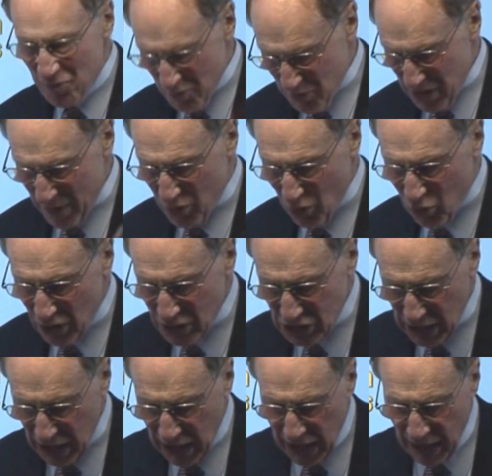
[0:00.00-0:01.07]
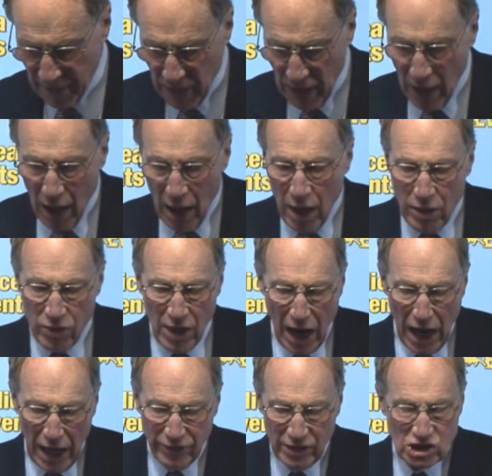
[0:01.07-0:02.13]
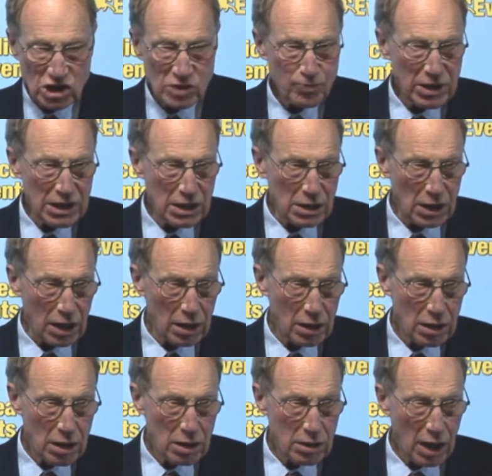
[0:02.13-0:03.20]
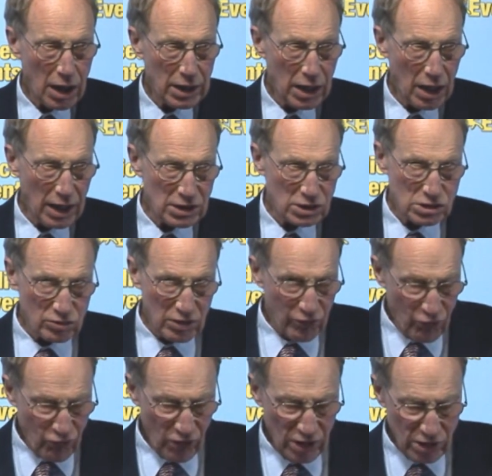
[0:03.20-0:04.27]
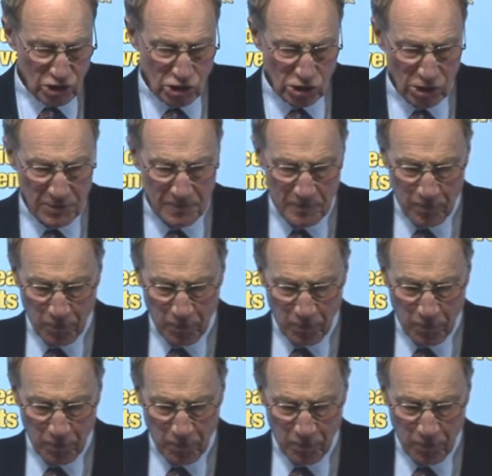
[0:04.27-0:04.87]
people want to hear. The other speaker that I'd like to refer to